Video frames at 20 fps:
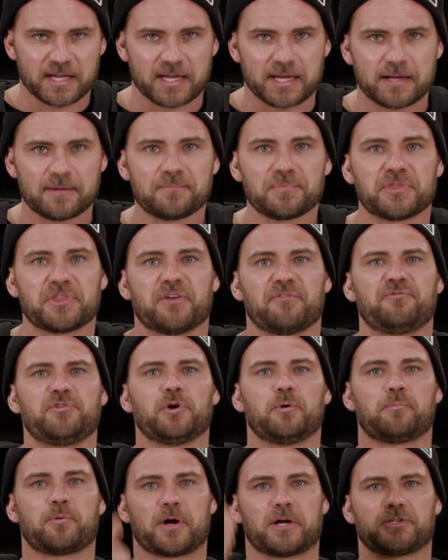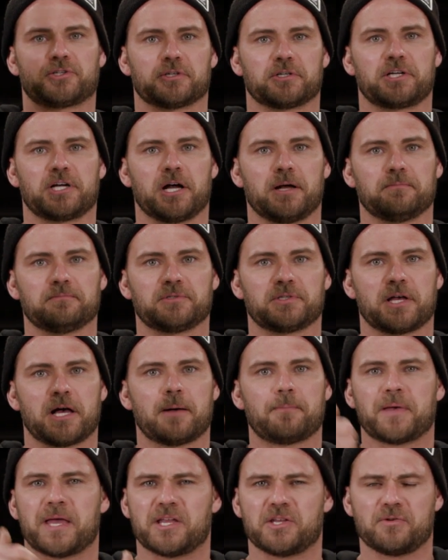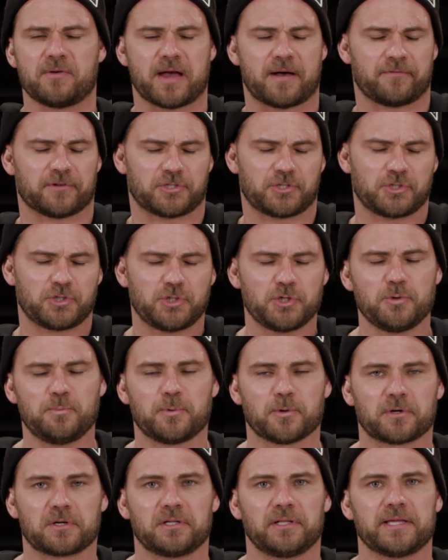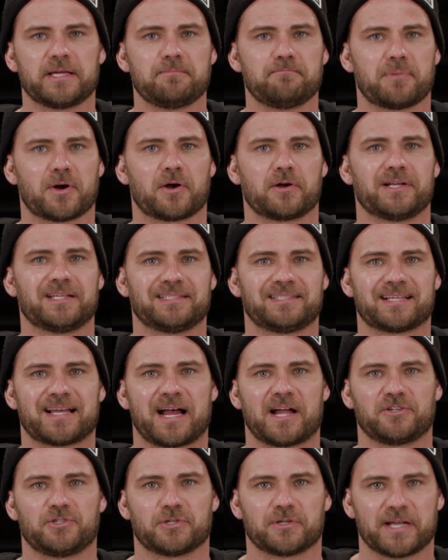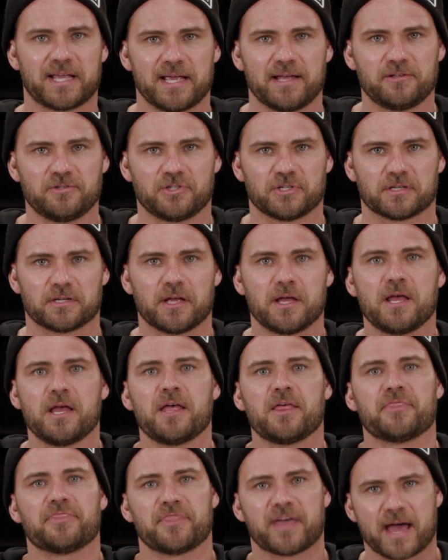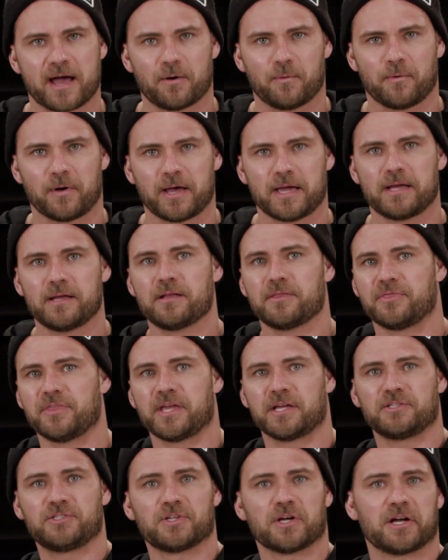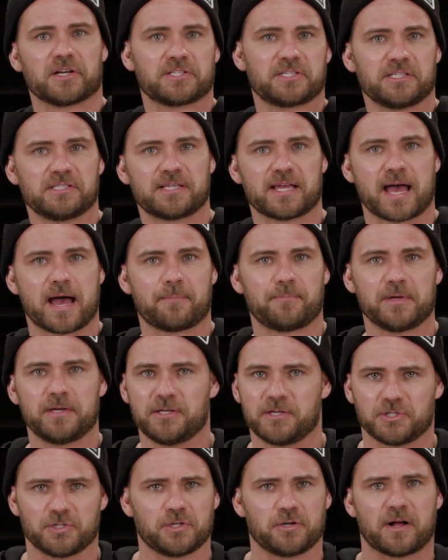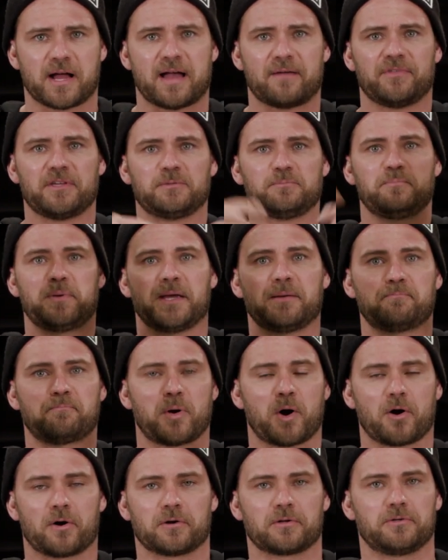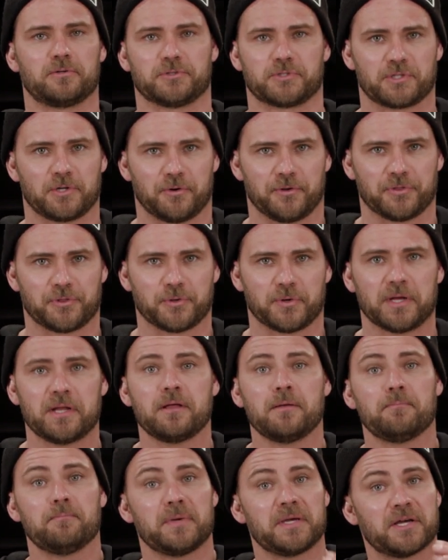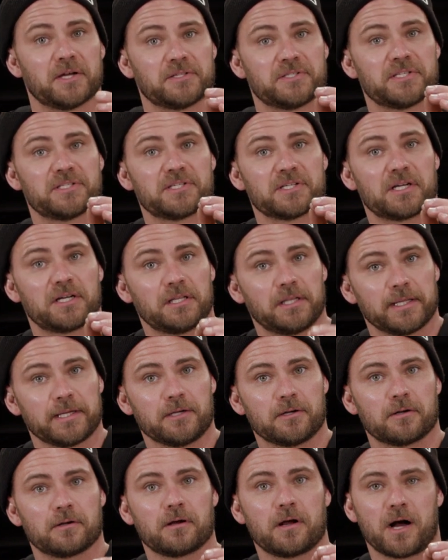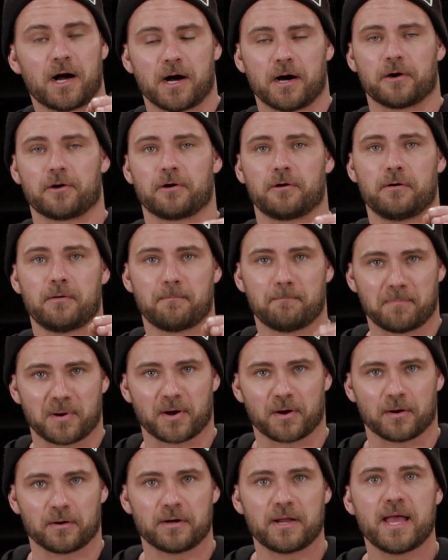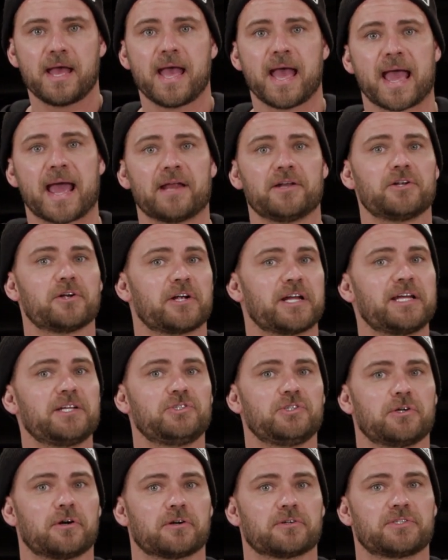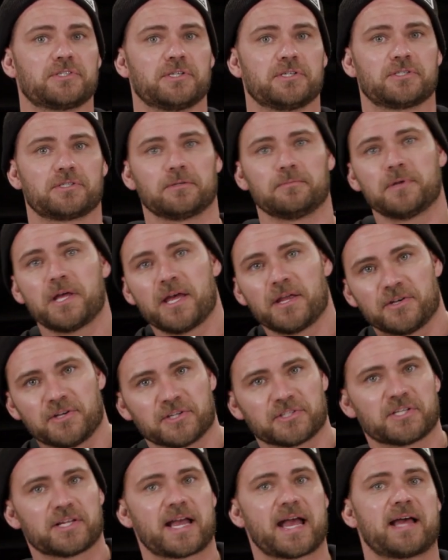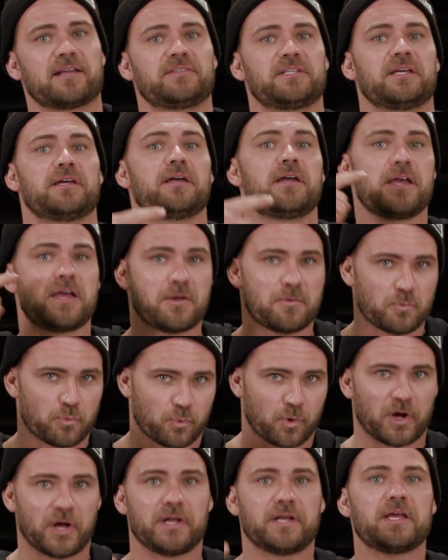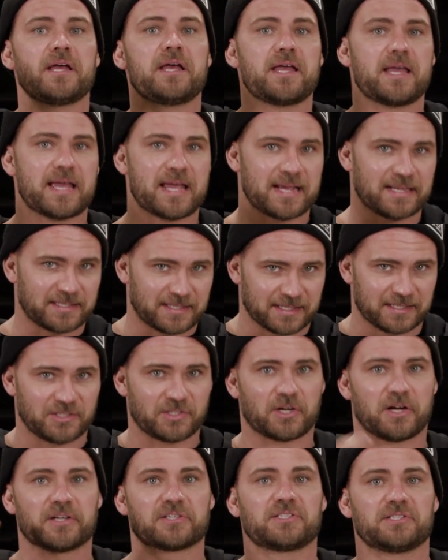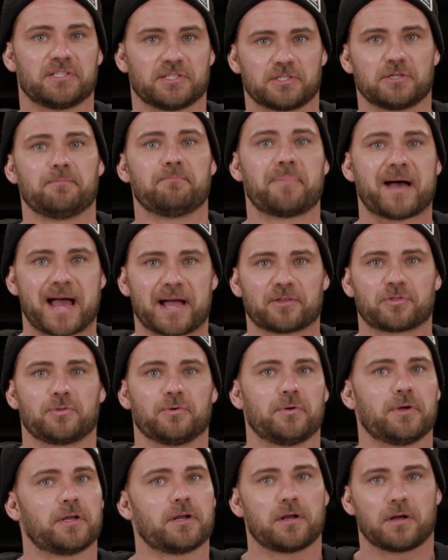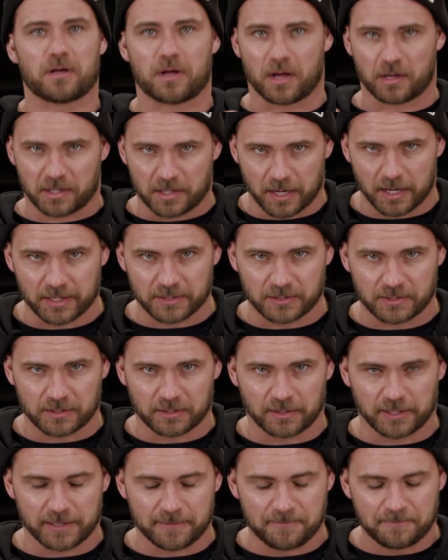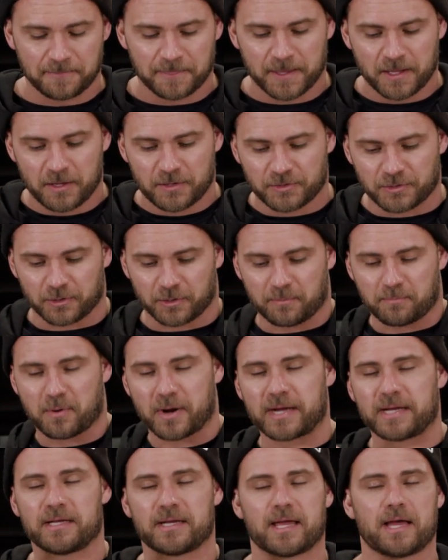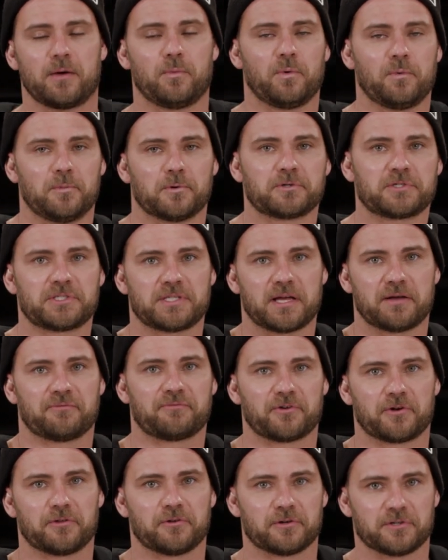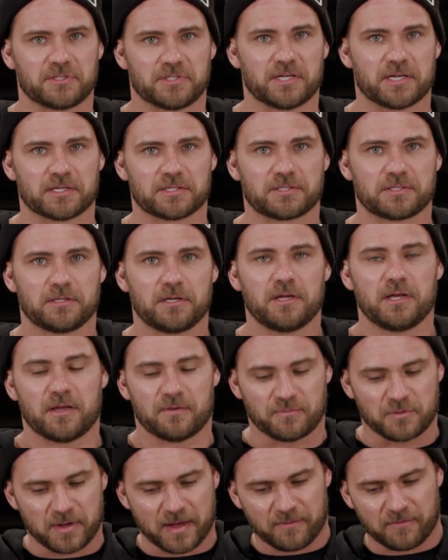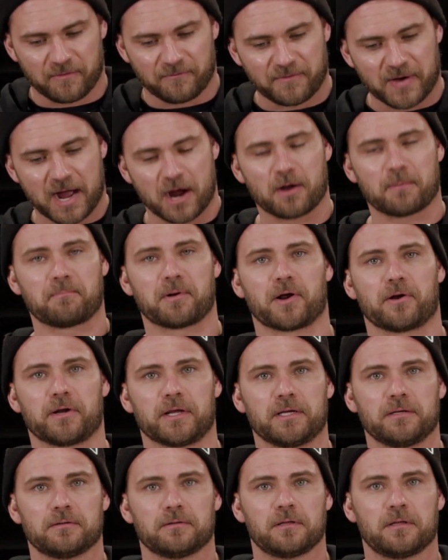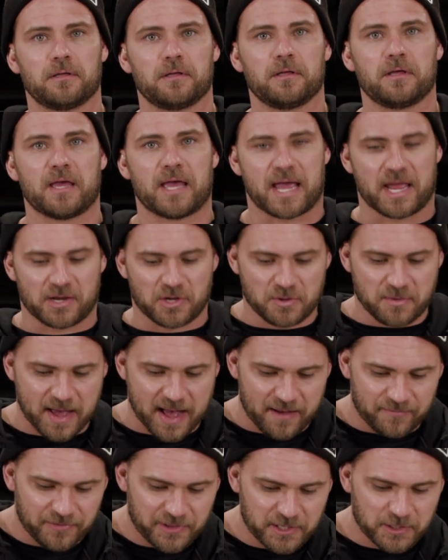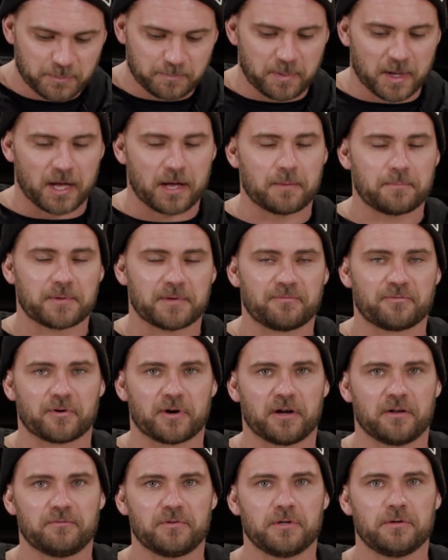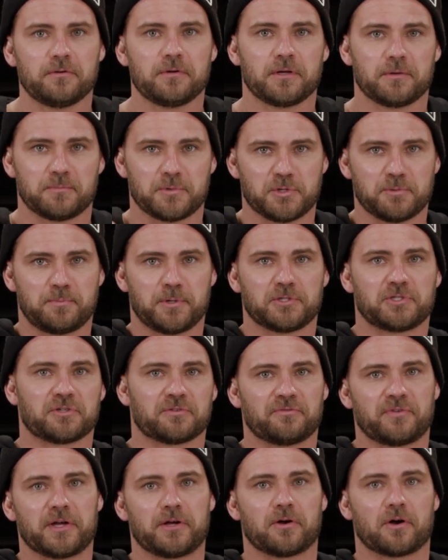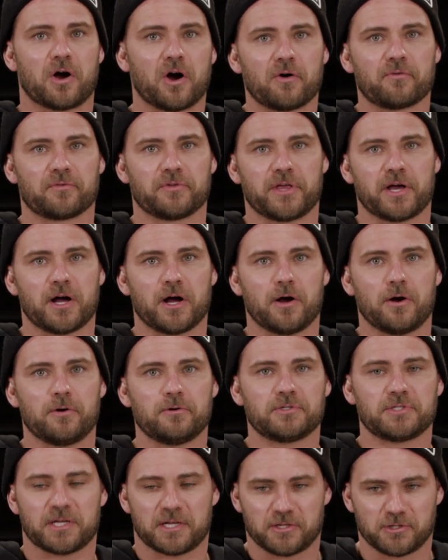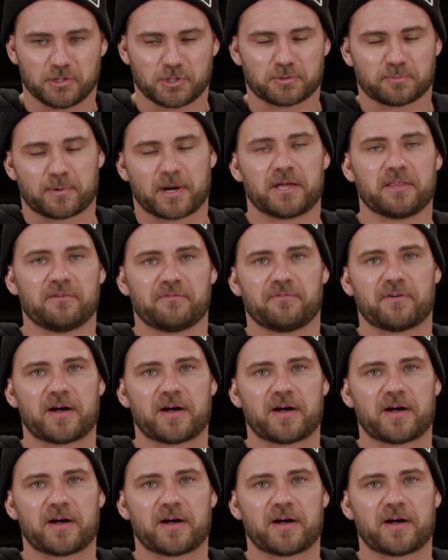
thing, the fuel pressure comes up and you have a super clean burn inside your engine. That way, the exhaust is happy because you don't have these big particles going through it because it's a cleaner, hotter burn, and your E G R system doesn't have to run its exhaust system back through it constantly. So to break it down one more step further is this. If you have a fire burning, and you have this pump in front of you, you put your finger over the hose and you spray the